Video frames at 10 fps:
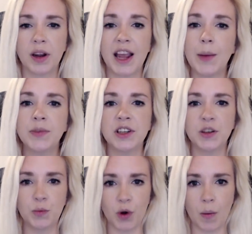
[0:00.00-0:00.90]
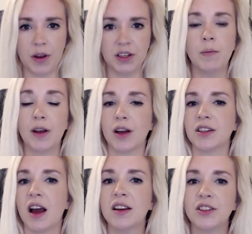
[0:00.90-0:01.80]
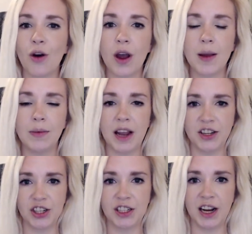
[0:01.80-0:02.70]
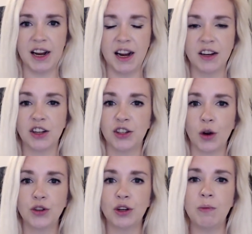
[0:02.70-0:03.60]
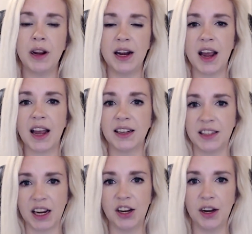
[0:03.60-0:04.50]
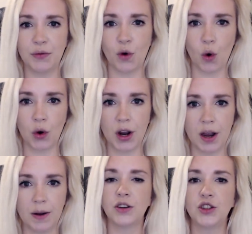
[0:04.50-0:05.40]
kept his promise because I saw him legislating the social media executive order